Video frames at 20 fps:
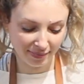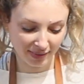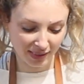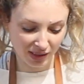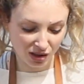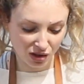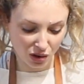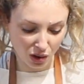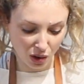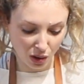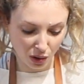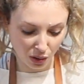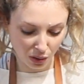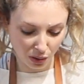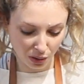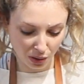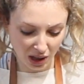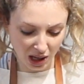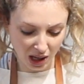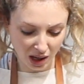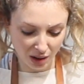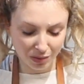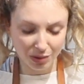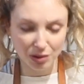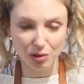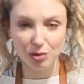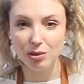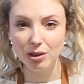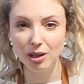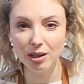So it
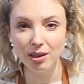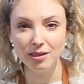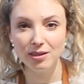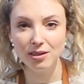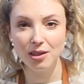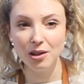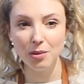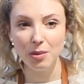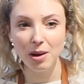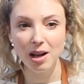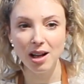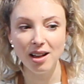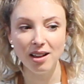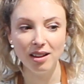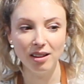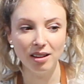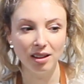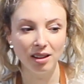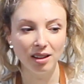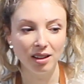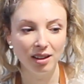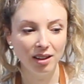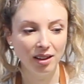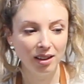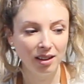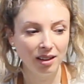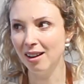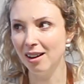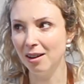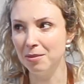was all going so well.
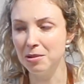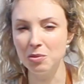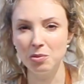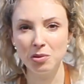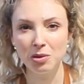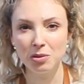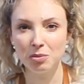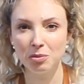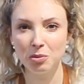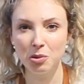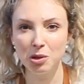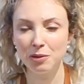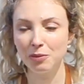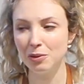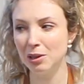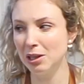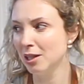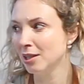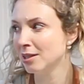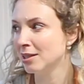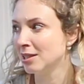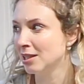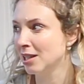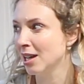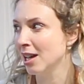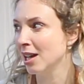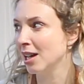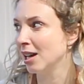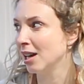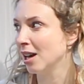I mean, what have we learned
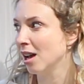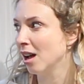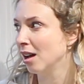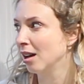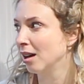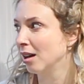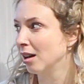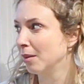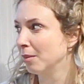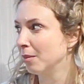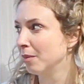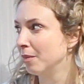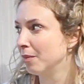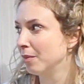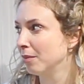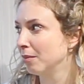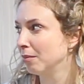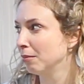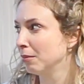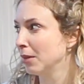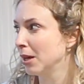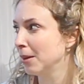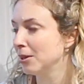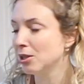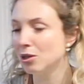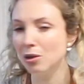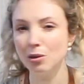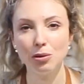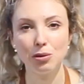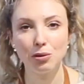today? Maybe
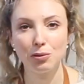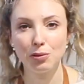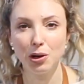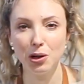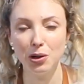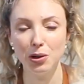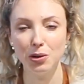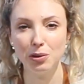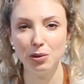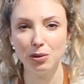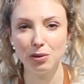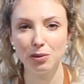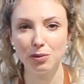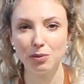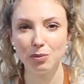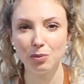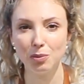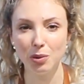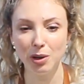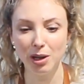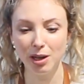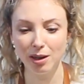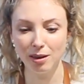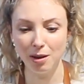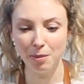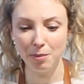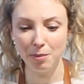don't throw with a